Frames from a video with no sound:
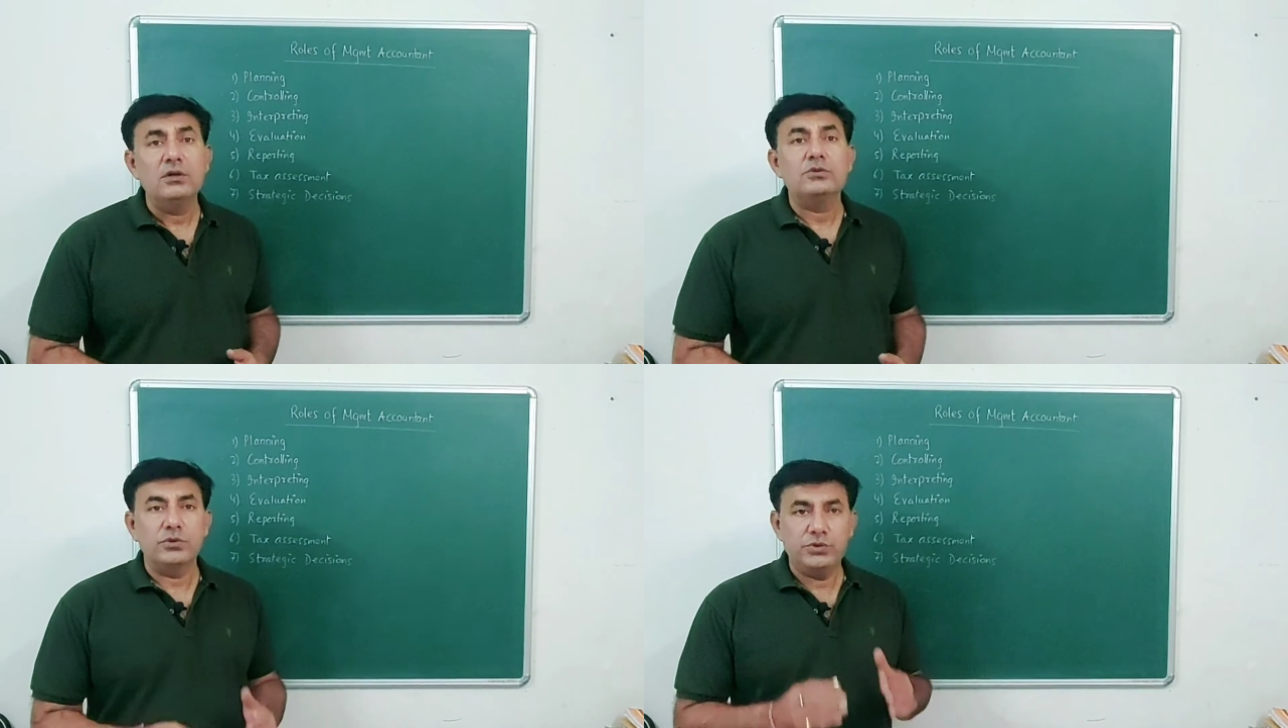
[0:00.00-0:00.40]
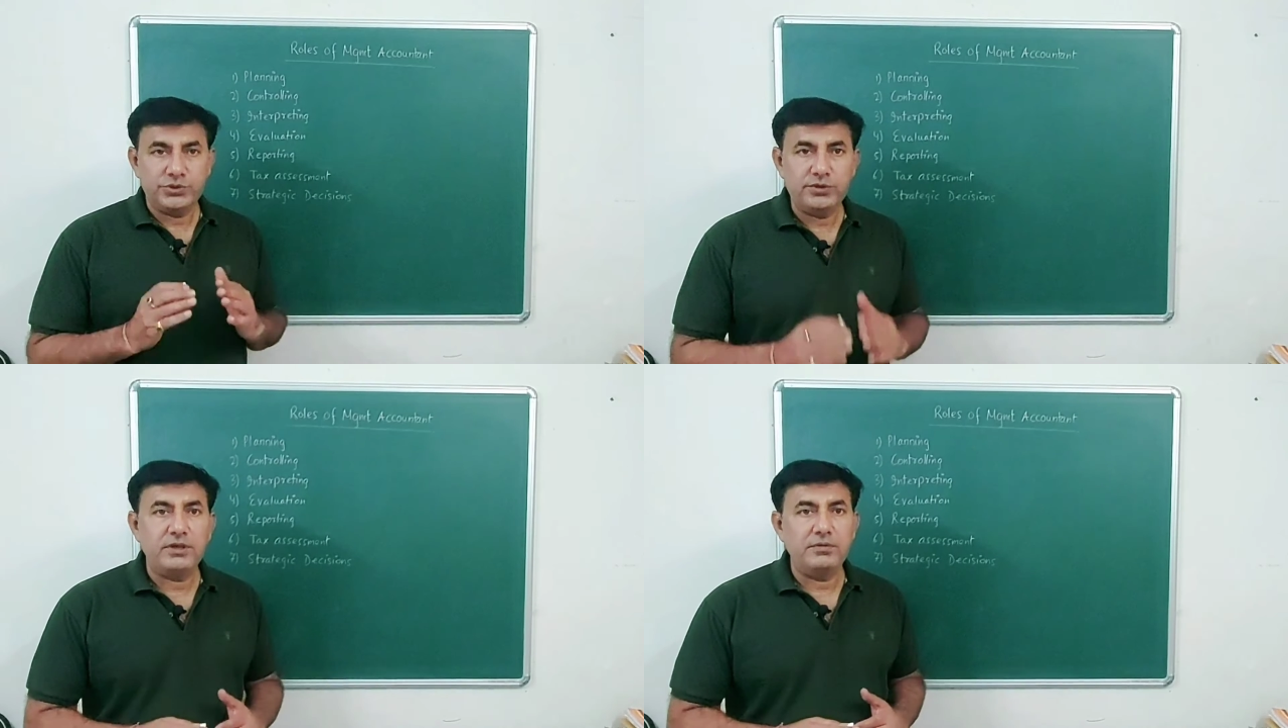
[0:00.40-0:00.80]
So you
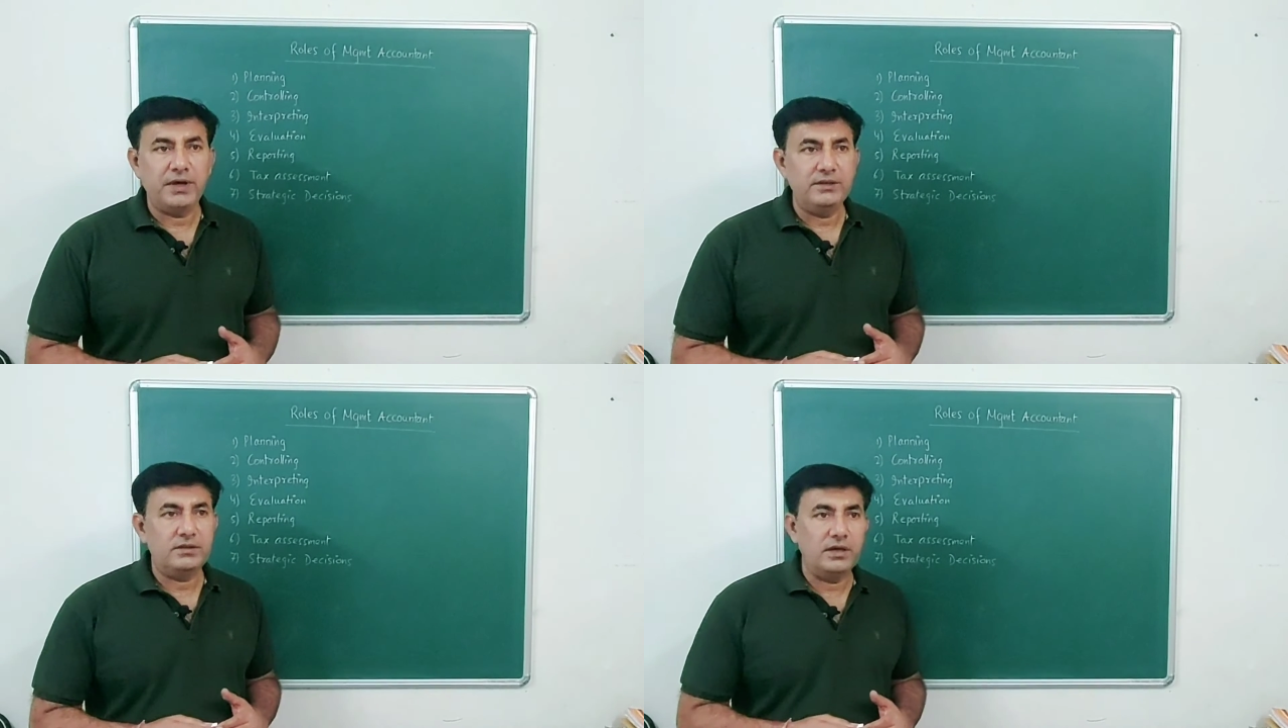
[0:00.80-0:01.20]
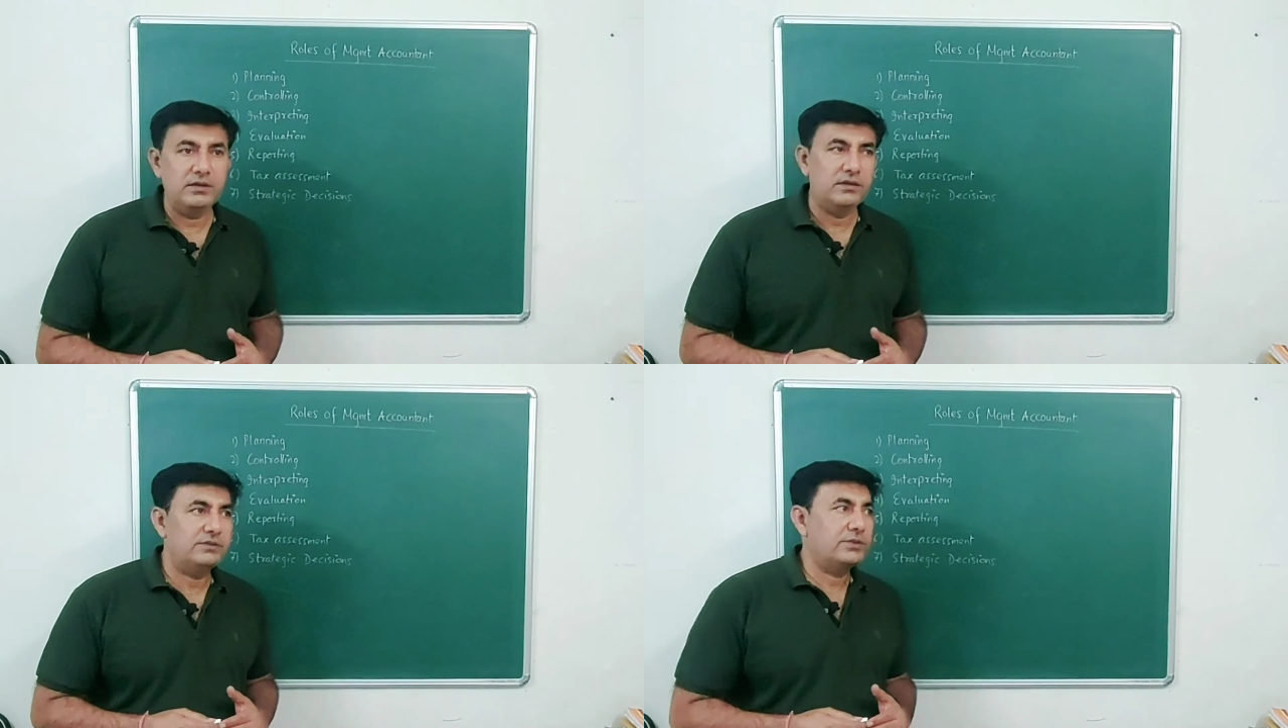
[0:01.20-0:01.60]
should
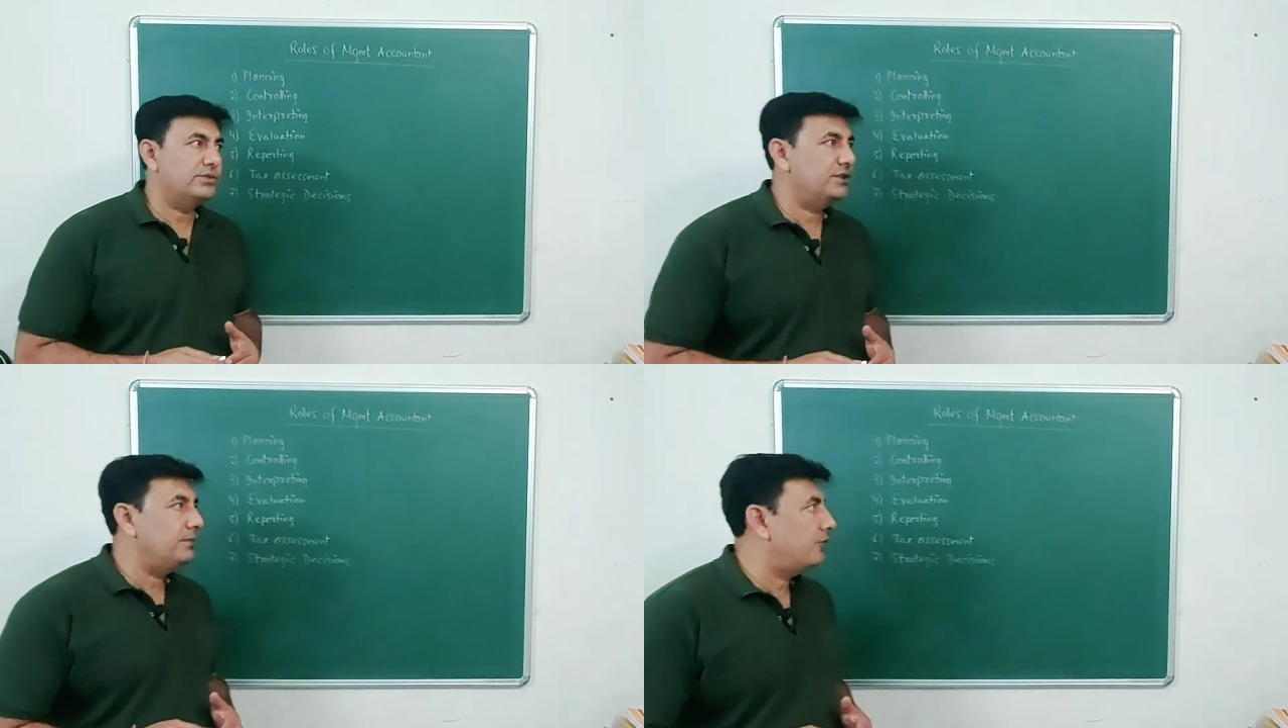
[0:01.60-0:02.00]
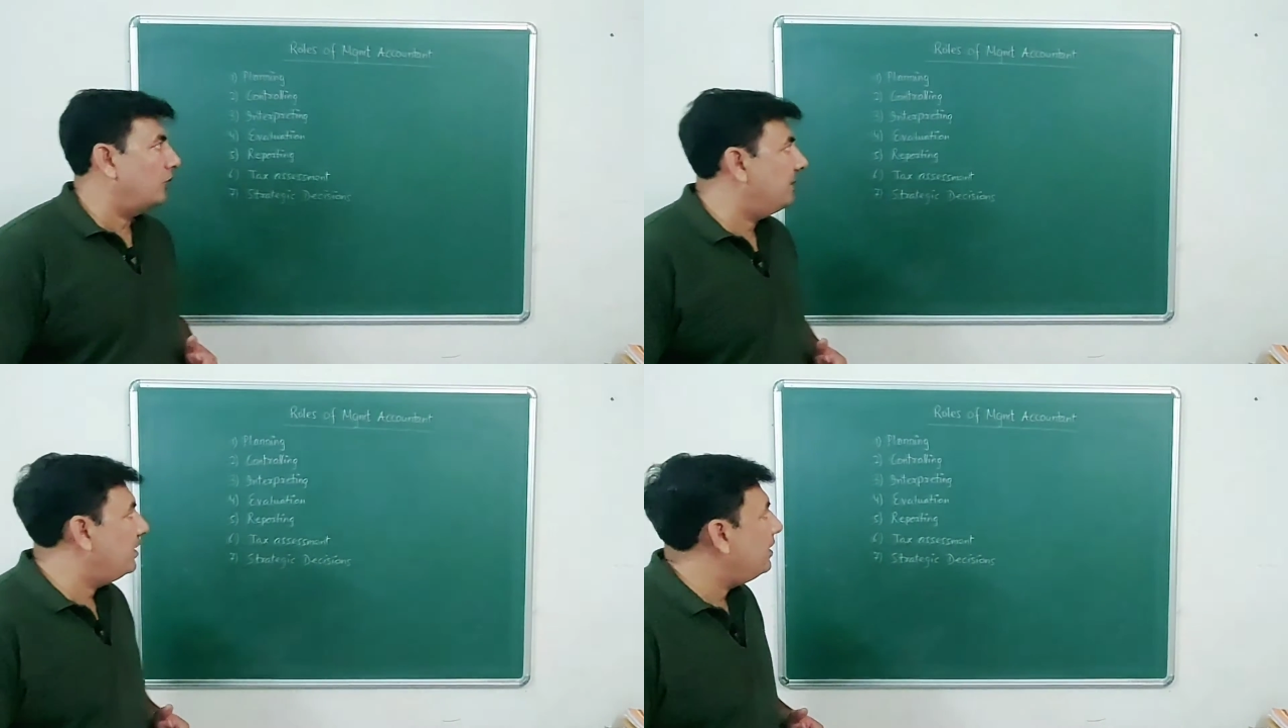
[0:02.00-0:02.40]
learn this question
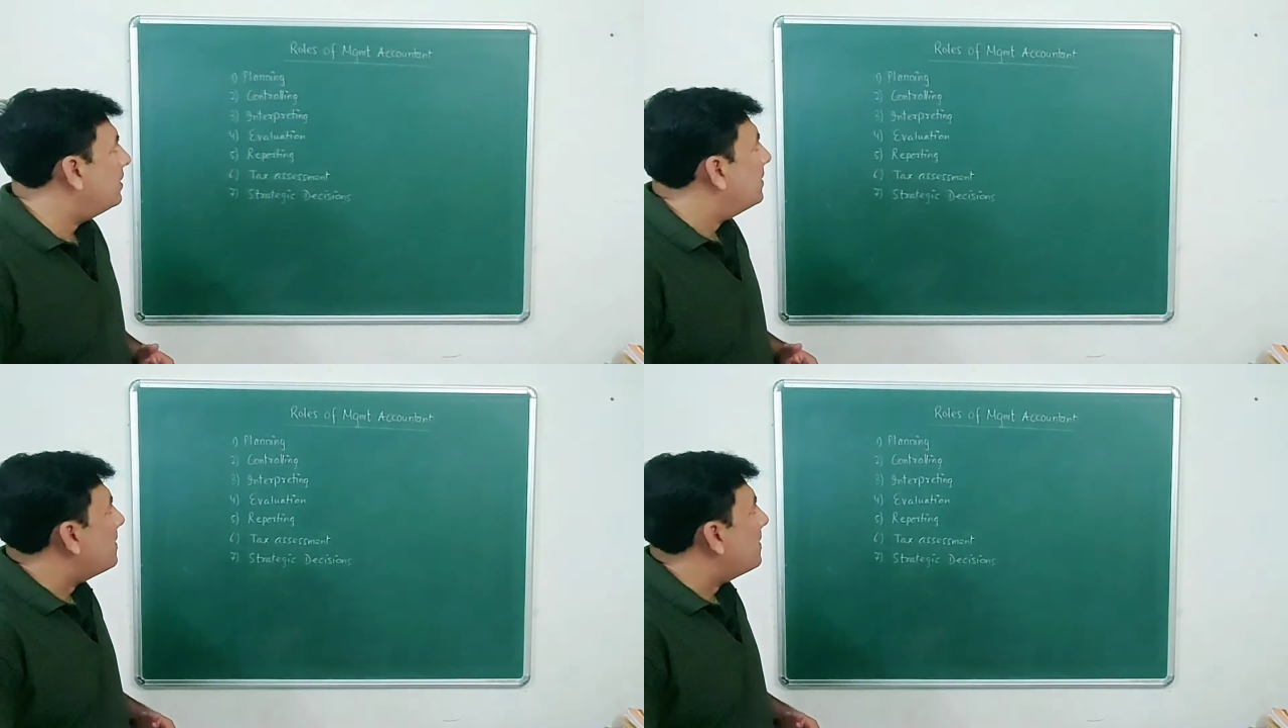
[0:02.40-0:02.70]
properly.